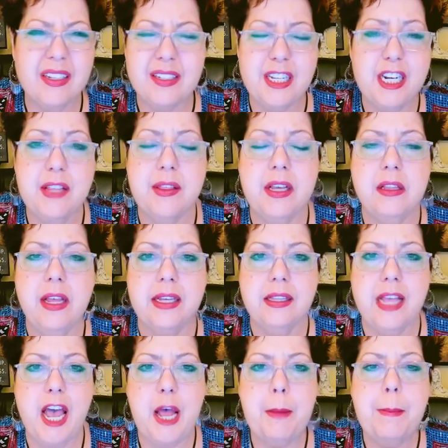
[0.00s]
anything like
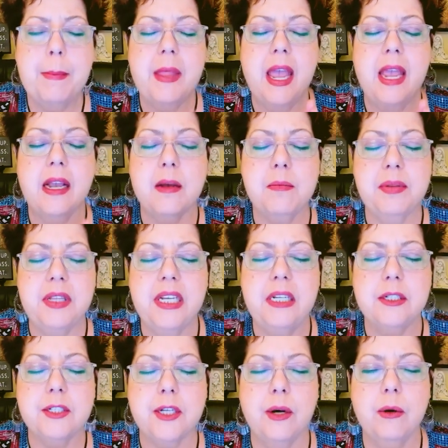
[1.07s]
that, a
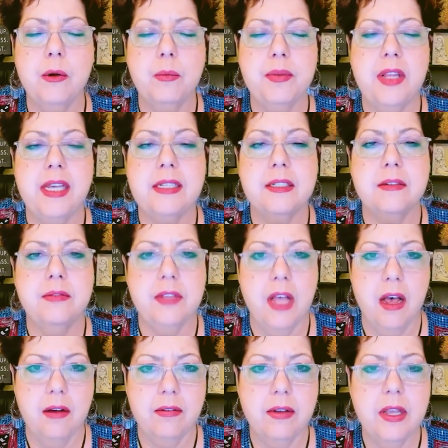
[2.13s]
complete, total place of
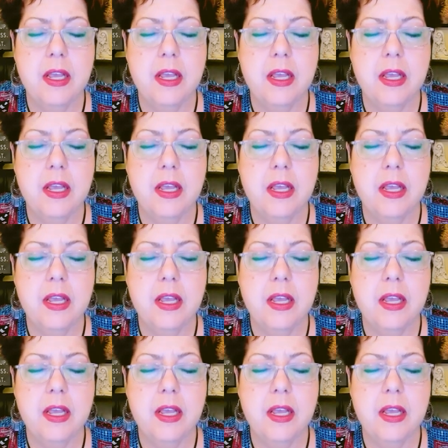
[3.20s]
love.